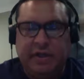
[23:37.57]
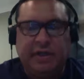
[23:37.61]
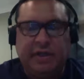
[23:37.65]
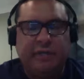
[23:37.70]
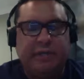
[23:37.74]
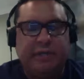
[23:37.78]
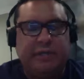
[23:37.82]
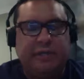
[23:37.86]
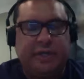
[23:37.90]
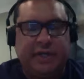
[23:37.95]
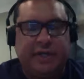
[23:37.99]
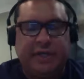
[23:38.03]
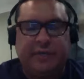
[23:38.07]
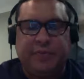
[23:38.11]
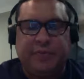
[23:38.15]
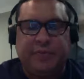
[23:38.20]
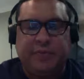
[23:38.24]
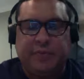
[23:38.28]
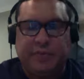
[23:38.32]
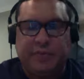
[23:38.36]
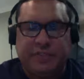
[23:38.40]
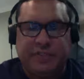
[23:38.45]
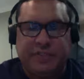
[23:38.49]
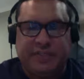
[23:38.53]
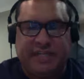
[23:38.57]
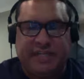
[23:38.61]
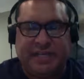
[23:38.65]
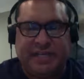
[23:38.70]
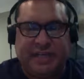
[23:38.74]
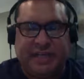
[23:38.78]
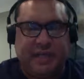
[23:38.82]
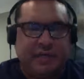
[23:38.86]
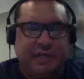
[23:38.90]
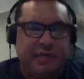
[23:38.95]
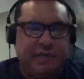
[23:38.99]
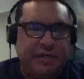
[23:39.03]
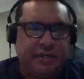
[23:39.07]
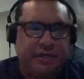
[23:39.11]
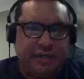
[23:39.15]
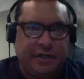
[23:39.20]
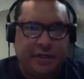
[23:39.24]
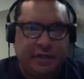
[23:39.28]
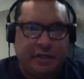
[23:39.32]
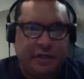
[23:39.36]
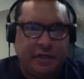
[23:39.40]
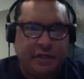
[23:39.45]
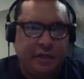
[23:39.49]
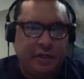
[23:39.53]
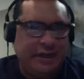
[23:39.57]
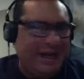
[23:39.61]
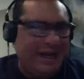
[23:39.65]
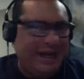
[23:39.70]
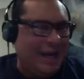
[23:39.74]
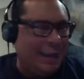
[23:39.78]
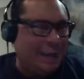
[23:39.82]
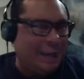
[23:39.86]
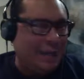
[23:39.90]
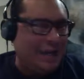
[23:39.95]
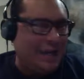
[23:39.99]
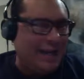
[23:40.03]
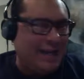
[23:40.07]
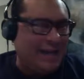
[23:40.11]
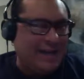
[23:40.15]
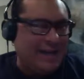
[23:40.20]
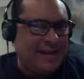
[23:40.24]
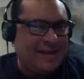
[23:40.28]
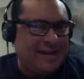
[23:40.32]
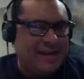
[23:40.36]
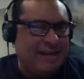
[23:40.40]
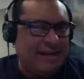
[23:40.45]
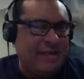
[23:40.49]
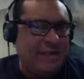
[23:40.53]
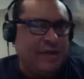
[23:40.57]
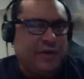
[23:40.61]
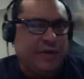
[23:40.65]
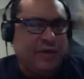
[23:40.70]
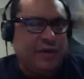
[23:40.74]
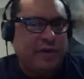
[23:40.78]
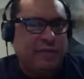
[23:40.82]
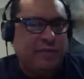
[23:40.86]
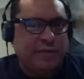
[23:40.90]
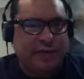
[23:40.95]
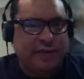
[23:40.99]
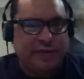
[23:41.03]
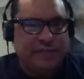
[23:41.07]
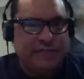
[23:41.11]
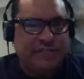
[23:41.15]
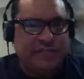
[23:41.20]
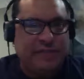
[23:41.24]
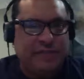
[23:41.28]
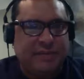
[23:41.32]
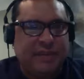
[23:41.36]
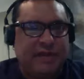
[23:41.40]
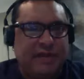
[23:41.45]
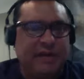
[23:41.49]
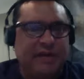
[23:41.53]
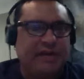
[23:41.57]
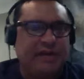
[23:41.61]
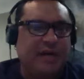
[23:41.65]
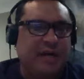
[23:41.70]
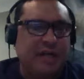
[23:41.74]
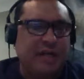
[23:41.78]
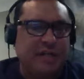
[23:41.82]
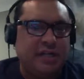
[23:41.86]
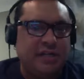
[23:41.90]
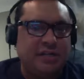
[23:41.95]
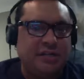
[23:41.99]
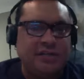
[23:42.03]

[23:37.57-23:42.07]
Player pool is getting thinner, and we're not getting that many great players coming out of college.